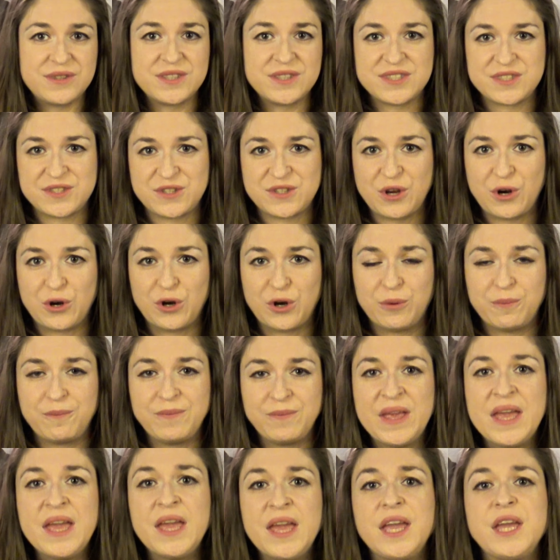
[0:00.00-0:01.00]
this term.
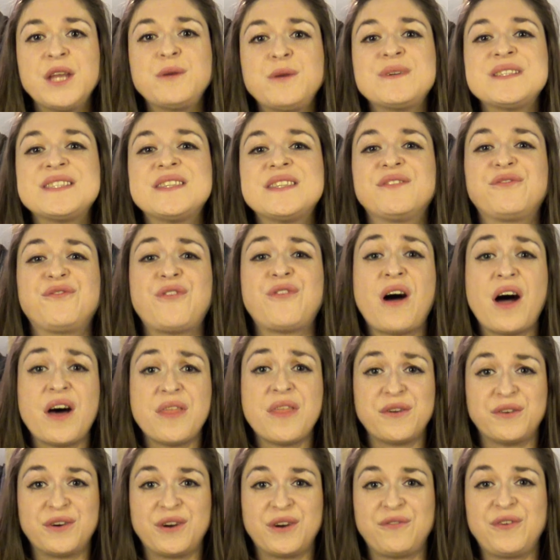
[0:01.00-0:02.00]
It was the
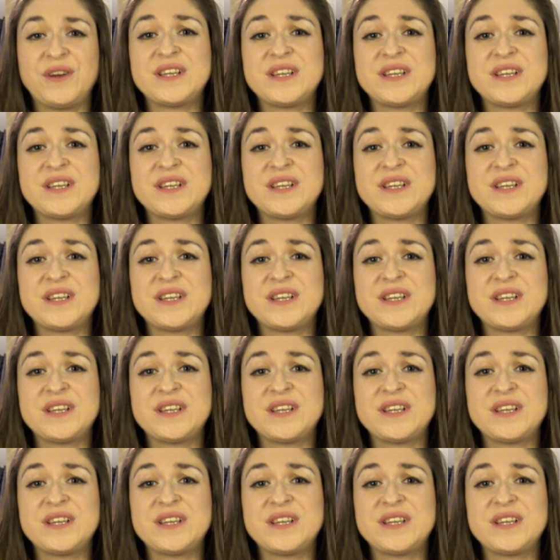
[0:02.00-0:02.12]
father of